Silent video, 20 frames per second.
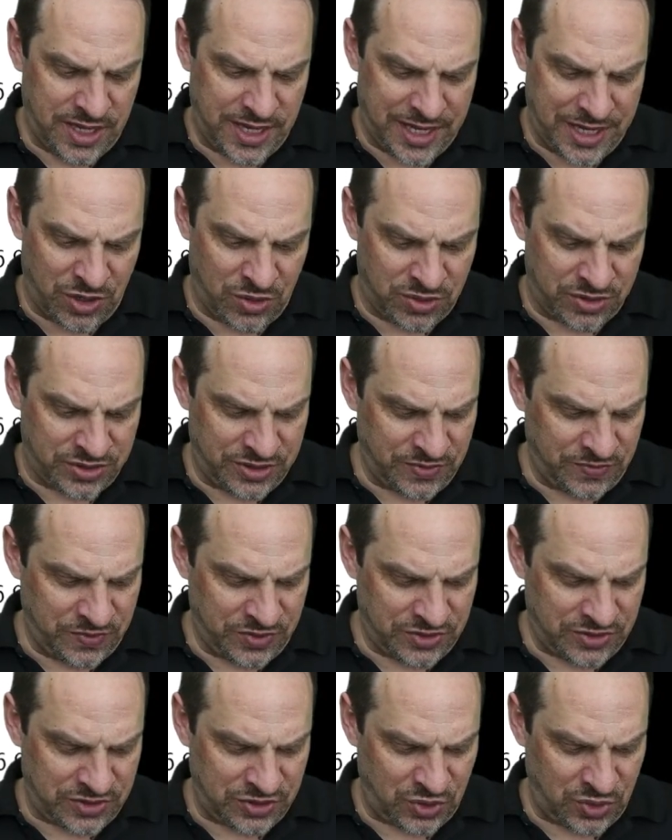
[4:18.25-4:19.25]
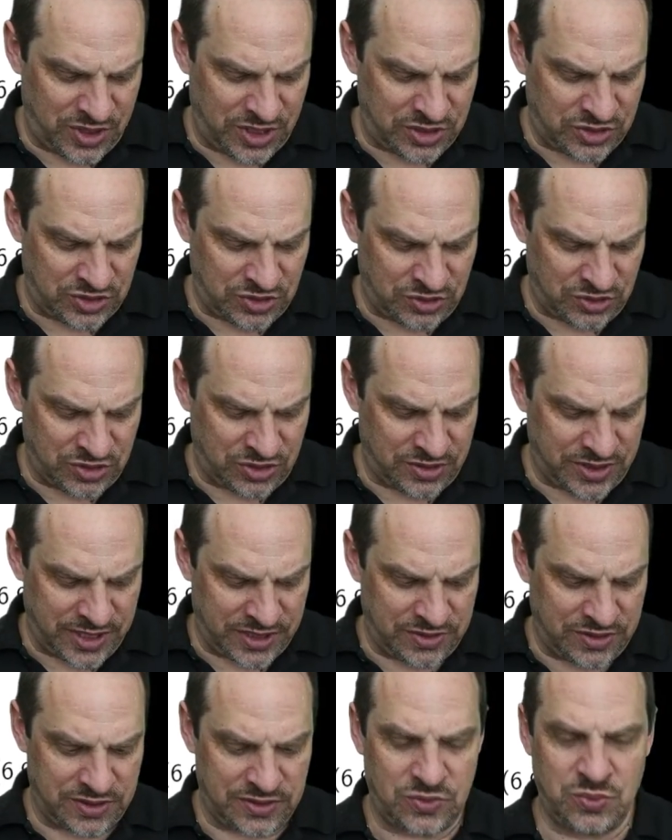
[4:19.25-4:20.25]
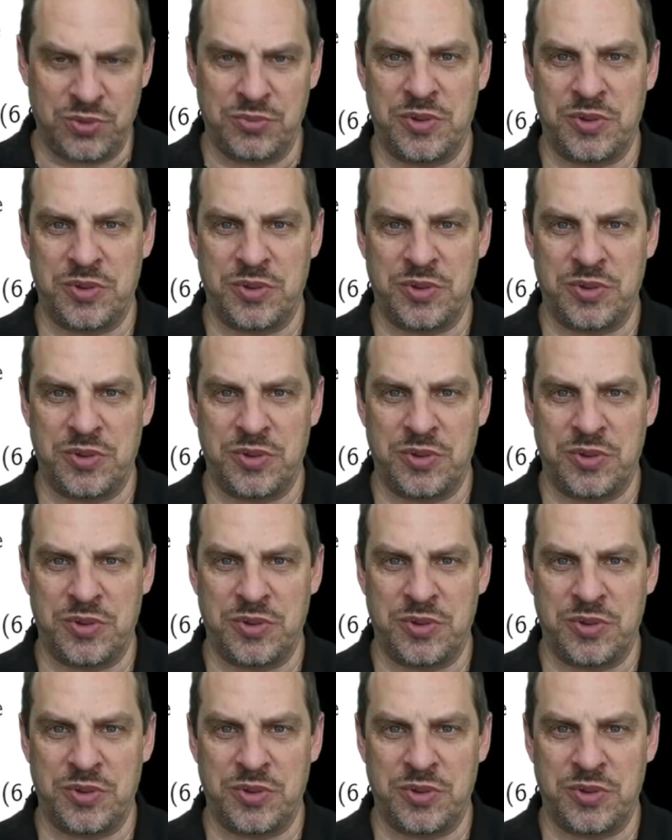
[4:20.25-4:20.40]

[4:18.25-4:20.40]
our difference equation looked like this.